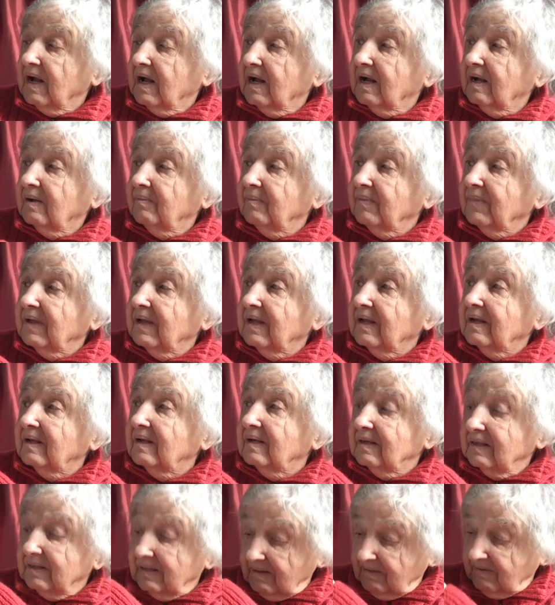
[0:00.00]

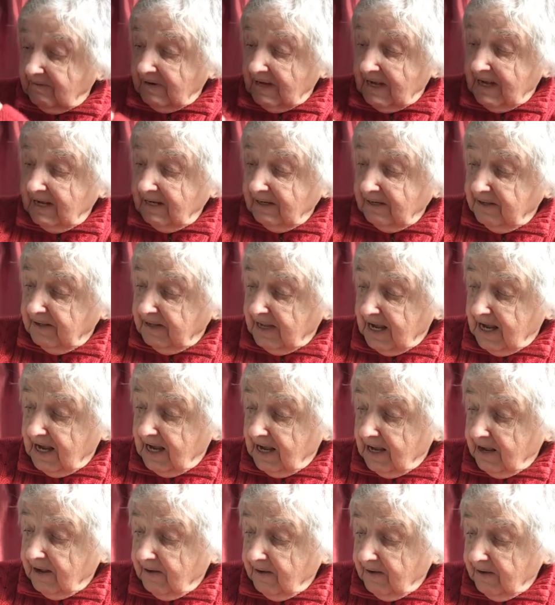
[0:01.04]
here and
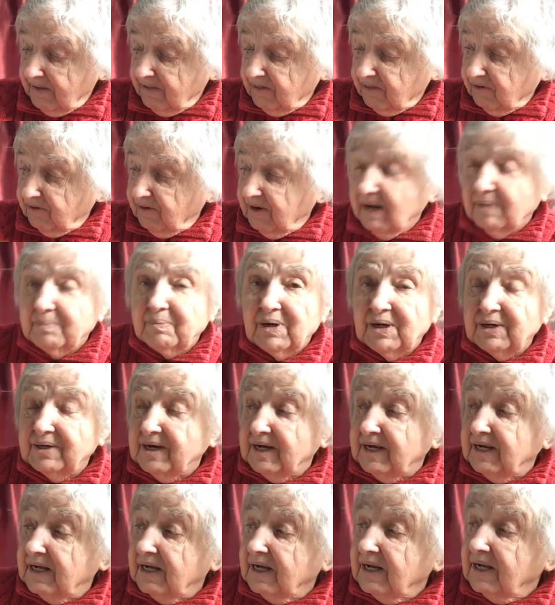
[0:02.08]
there through her
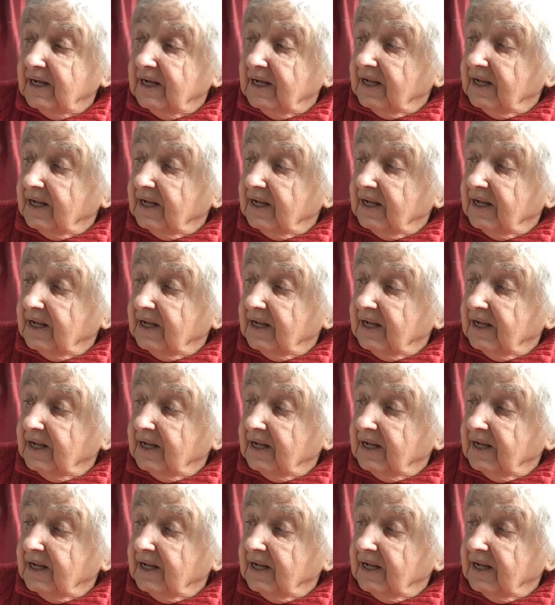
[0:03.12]
body.